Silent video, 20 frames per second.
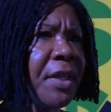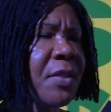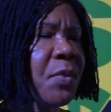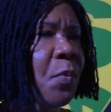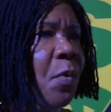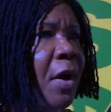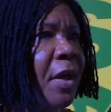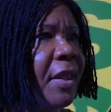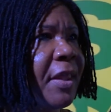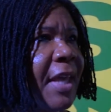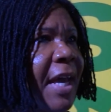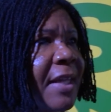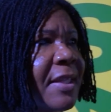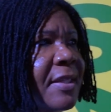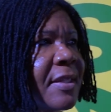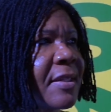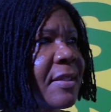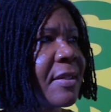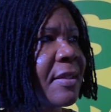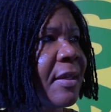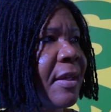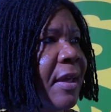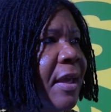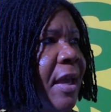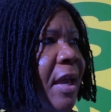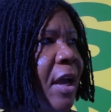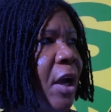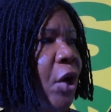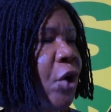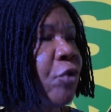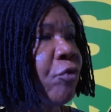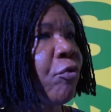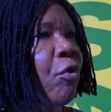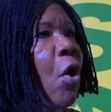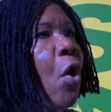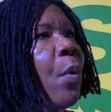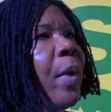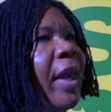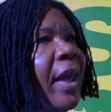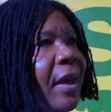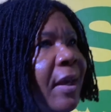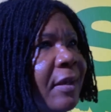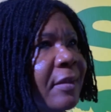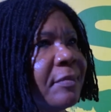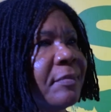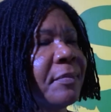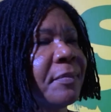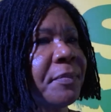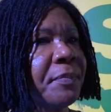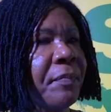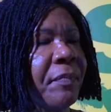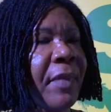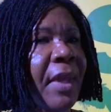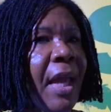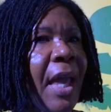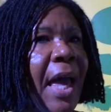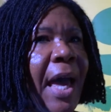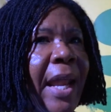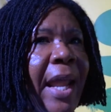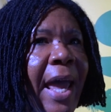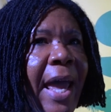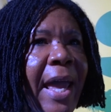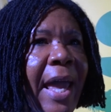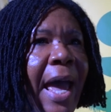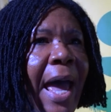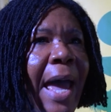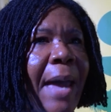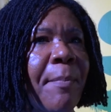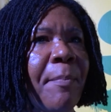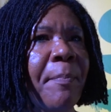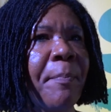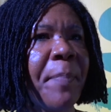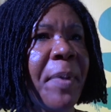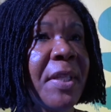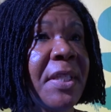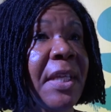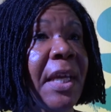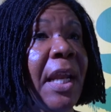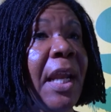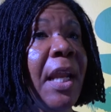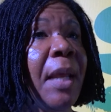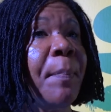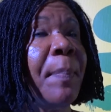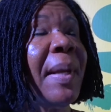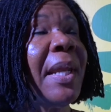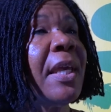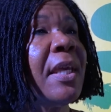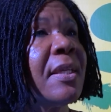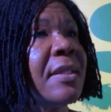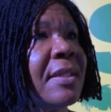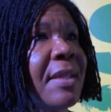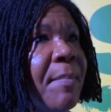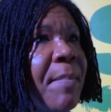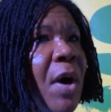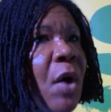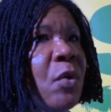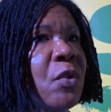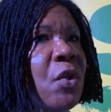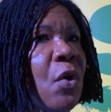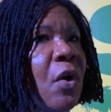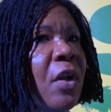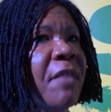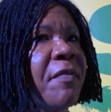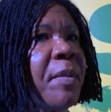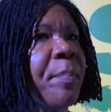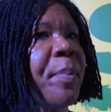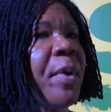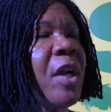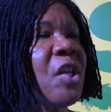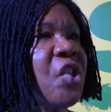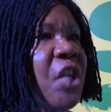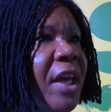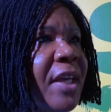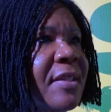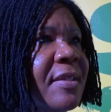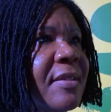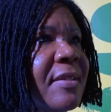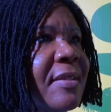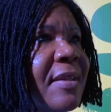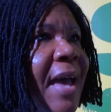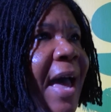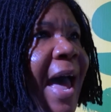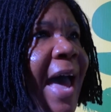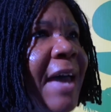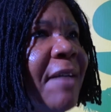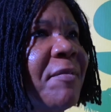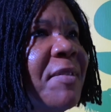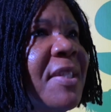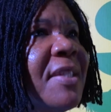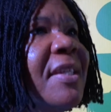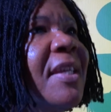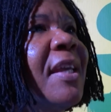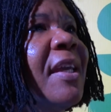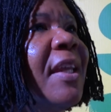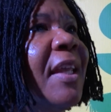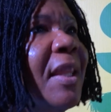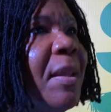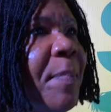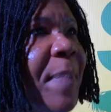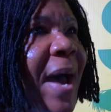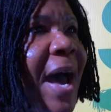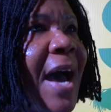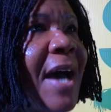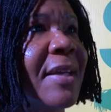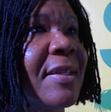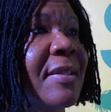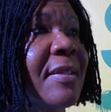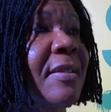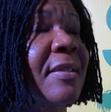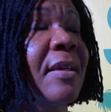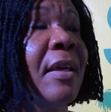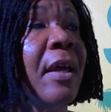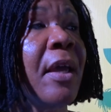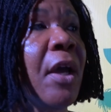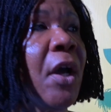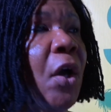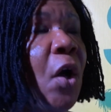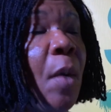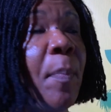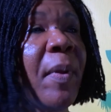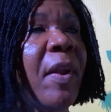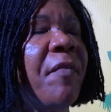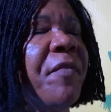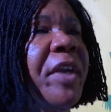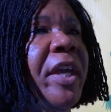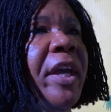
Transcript: is one that's growing and I, am particularly pleased about all of the projects I have seen in the past couple of